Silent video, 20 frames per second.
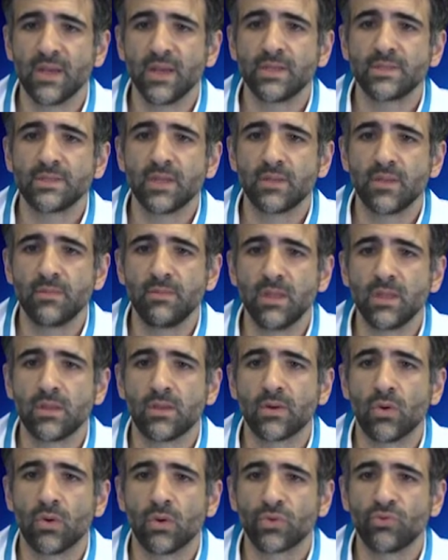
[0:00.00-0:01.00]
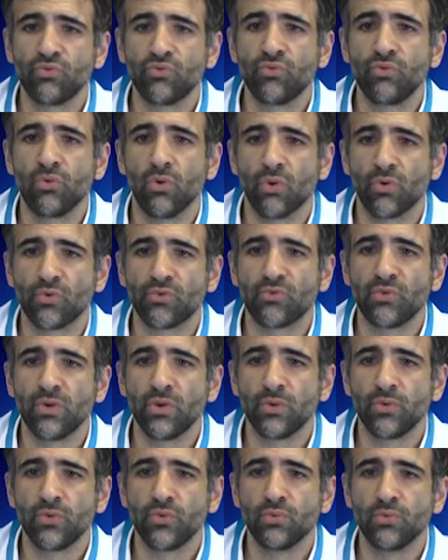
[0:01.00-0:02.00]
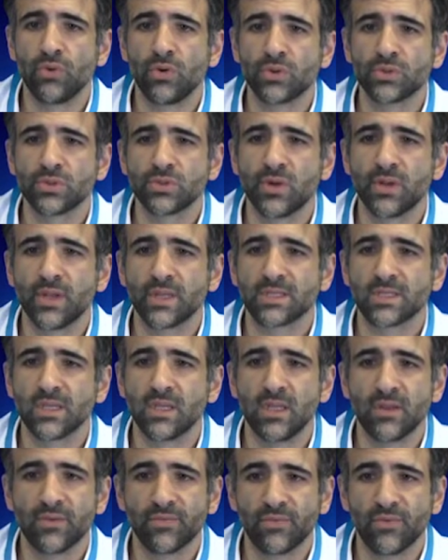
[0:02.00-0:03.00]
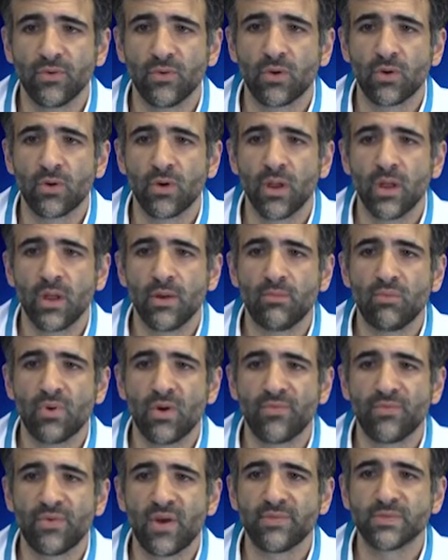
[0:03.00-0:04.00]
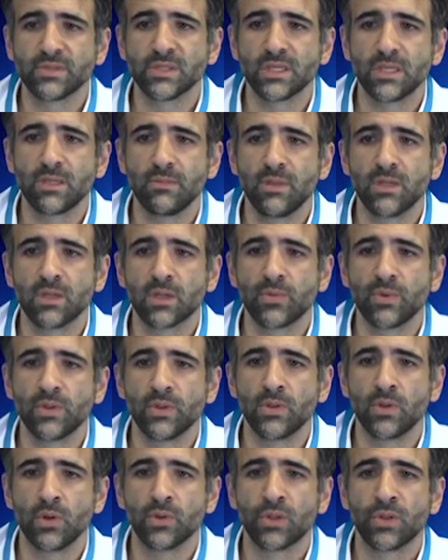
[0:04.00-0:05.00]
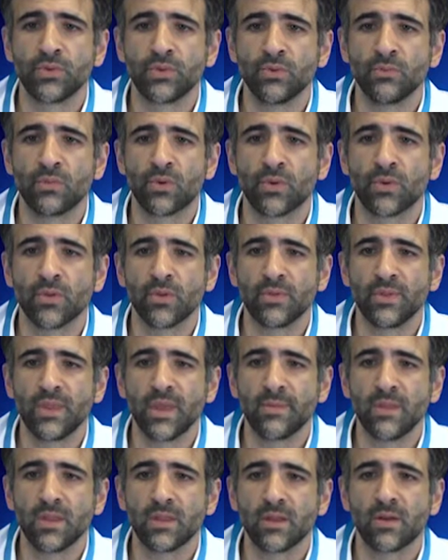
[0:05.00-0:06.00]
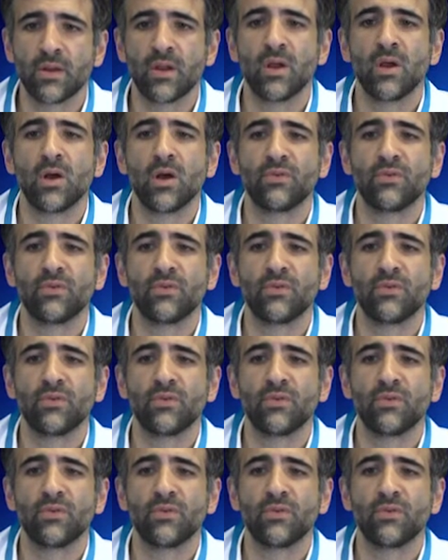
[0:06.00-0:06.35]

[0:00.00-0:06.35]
cm or 2 or 3 tumors non exceeding 4.5 cm with total tumor diameter